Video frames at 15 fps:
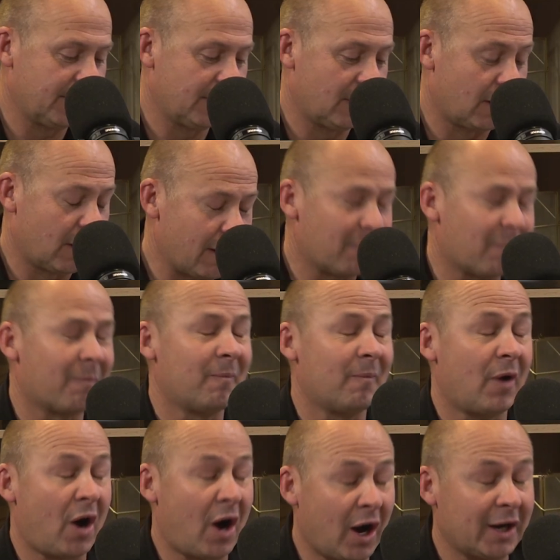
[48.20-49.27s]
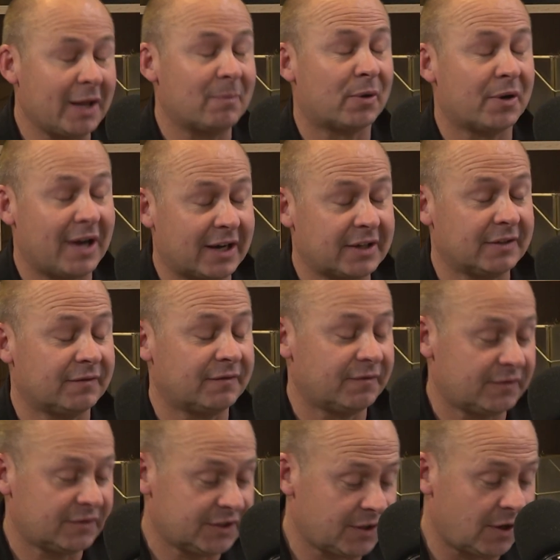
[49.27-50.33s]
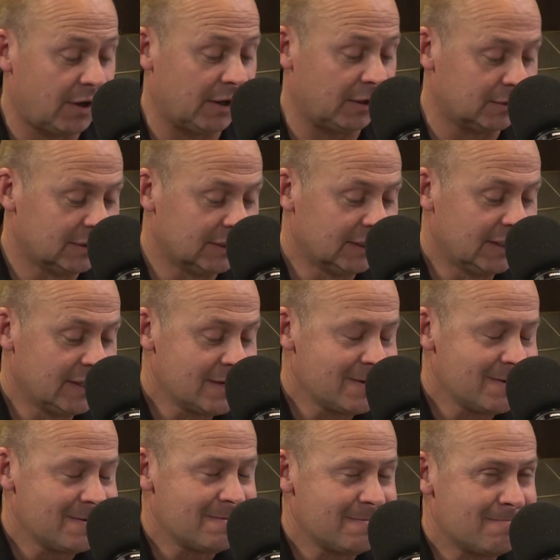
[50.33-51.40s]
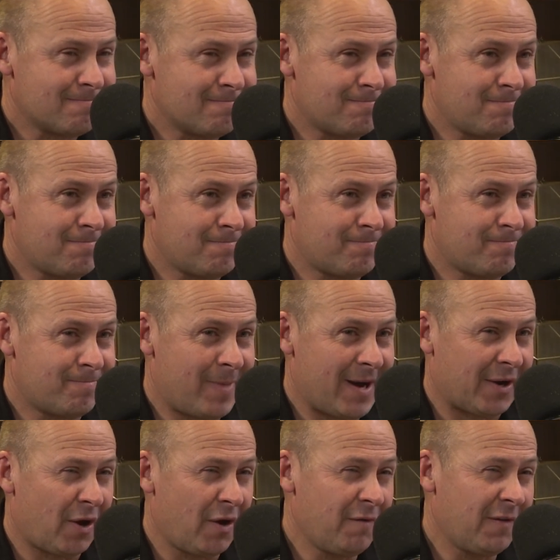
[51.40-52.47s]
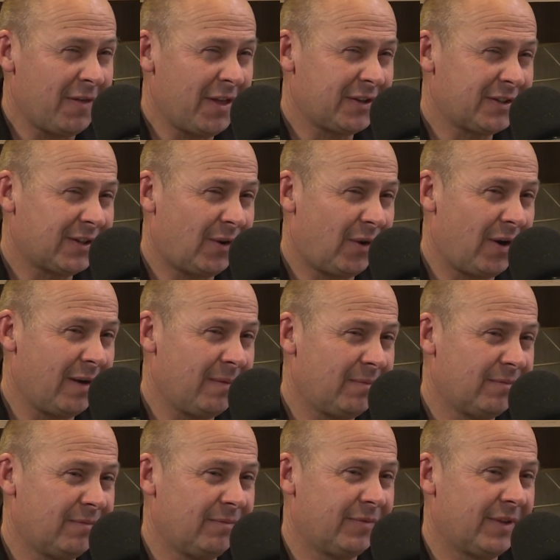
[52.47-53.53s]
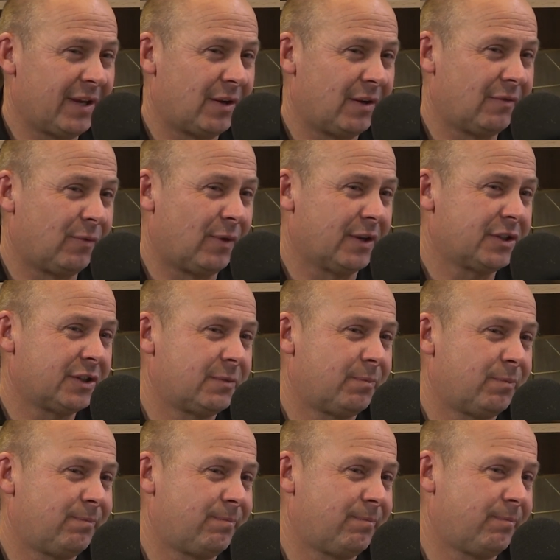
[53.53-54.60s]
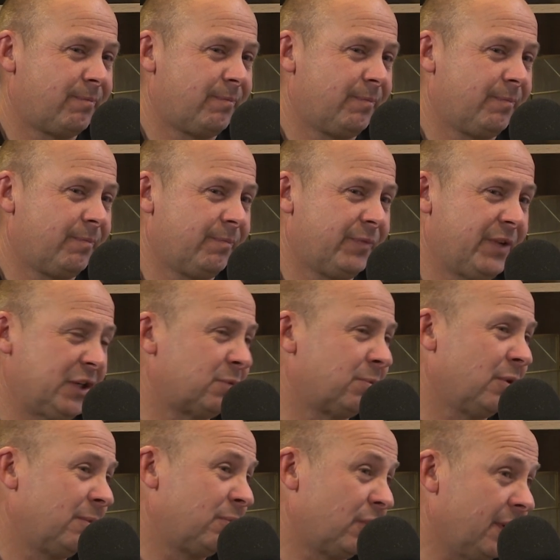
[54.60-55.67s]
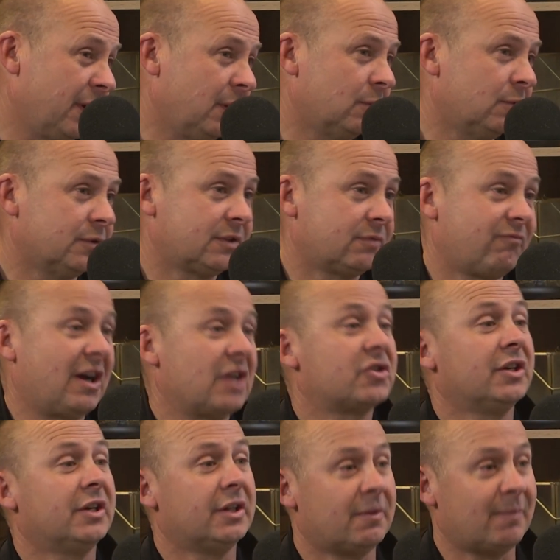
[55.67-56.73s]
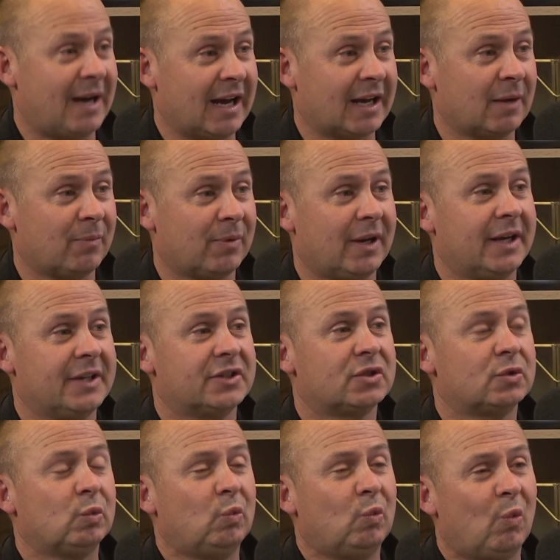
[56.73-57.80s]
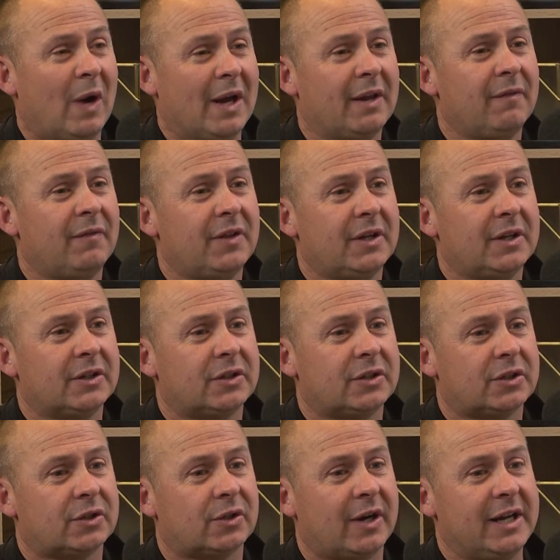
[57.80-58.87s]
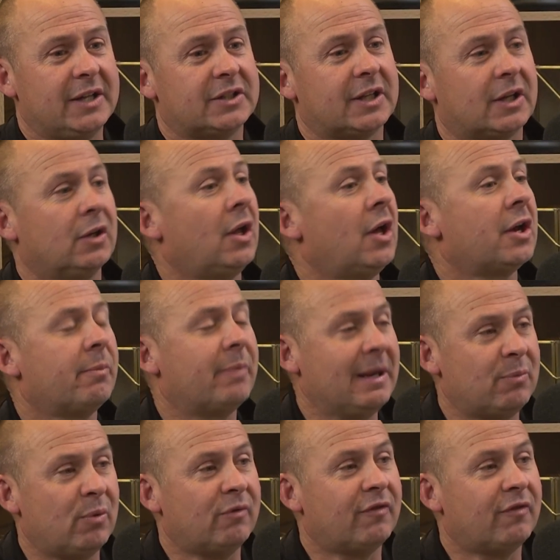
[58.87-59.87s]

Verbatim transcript: high, highly productive style. But over the time that I've watched tetraploid perennials function in the marketplace, one of the traits a lot of people